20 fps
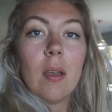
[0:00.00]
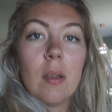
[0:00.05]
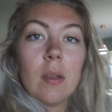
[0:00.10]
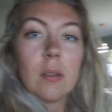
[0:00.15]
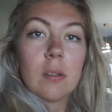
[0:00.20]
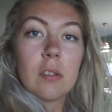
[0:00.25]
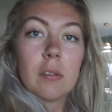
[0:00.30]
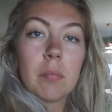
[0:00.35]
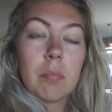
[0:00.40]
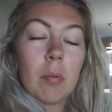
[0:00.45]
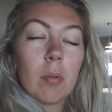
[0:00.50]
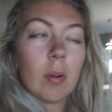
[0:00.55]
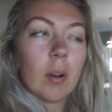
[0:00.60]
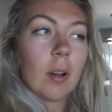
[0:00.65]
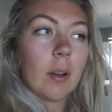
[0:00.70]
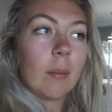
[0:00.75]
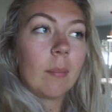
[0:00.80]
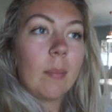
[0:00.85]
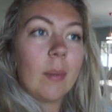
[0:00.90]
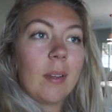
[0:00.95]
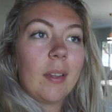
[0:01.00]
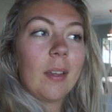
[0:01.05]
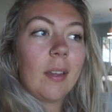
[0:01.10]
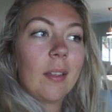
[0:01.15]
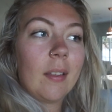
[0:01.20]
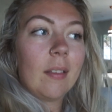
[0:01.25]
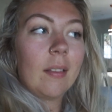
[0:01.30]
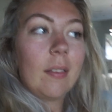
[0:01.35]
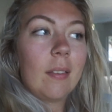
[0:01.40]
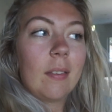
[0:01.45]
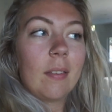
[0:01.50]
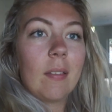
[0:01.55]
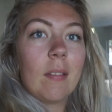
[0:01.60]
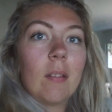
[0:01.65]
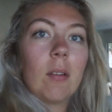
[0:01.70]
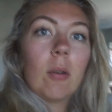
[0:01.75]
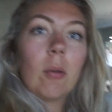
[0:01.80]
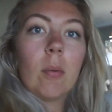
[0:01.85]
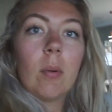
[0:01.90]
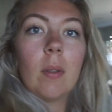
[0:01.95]
sport because
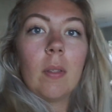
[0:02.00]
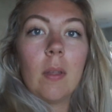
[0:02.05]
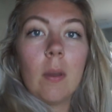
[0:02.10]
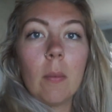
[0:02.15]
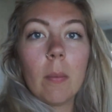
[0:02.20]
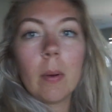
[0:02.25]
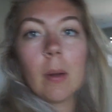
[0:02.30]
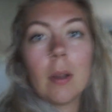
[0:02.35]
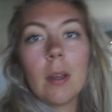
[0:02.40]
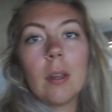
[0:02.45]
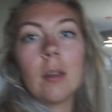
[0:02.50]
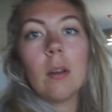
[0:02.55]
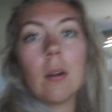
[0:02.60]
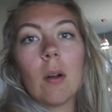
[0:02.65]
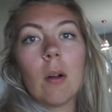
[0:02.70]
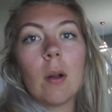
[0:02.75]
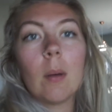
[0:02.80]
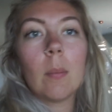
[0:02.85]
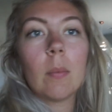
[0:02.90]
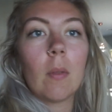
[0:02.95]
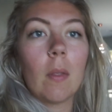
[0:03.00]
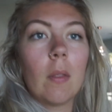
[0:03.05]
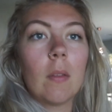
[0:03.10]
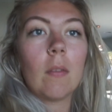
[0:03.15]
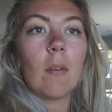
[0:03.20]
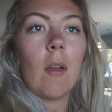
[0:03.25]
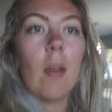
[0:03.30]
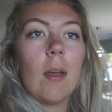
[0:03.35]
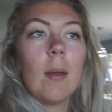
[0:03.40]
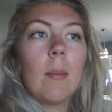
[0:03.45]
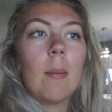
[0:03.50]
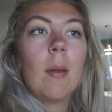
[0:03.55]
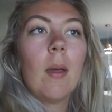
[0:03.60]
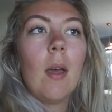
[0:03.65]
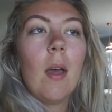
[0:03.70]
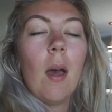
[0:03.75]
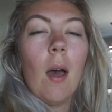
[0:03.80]
you're really working your arms all the time.